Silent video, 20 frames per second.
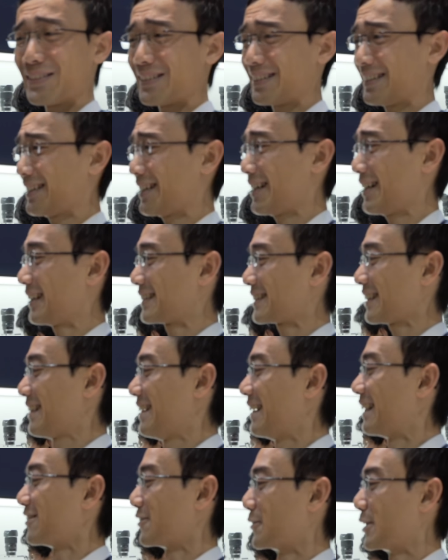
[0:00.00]
at that.
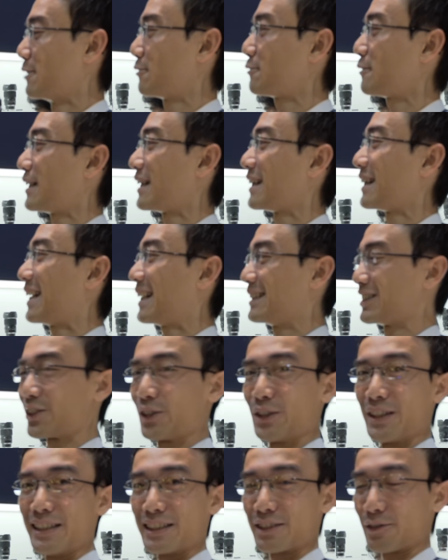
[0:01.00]
With a lens
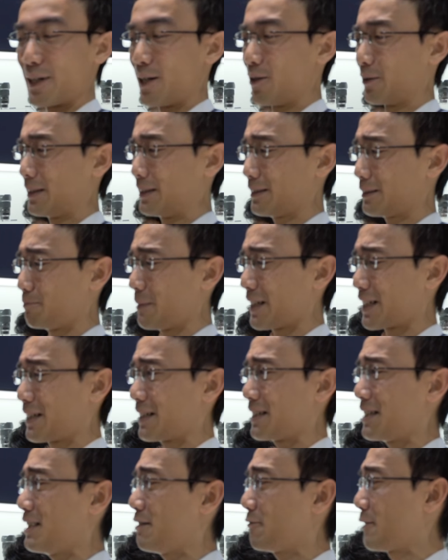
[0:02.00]
hood as well, it's
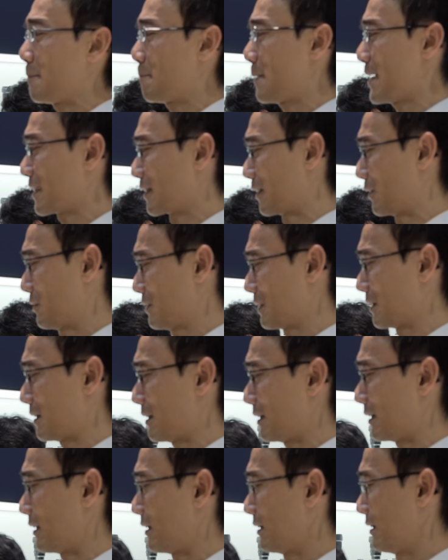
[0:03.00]
making it even bigger, look at
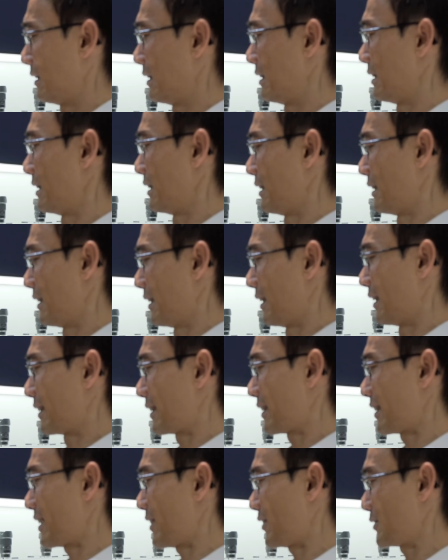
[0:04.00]
that.
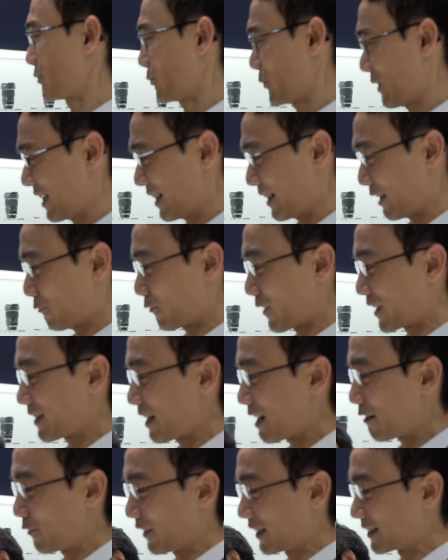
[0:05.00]
Now it's really front
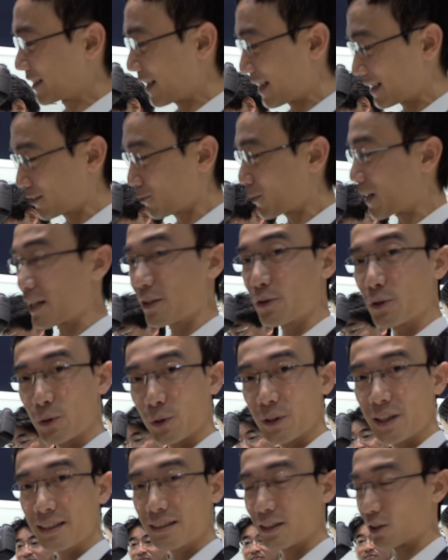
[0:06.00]
heavy, that's why you
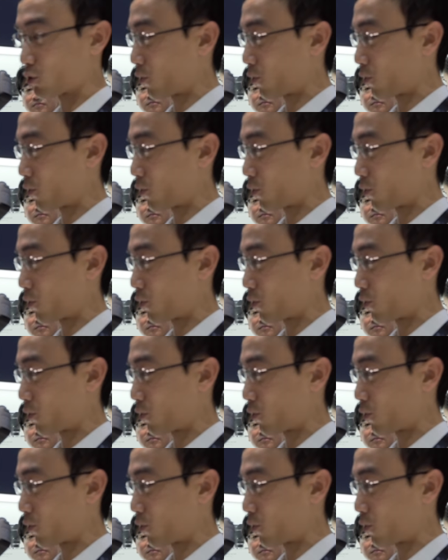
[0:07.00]
need the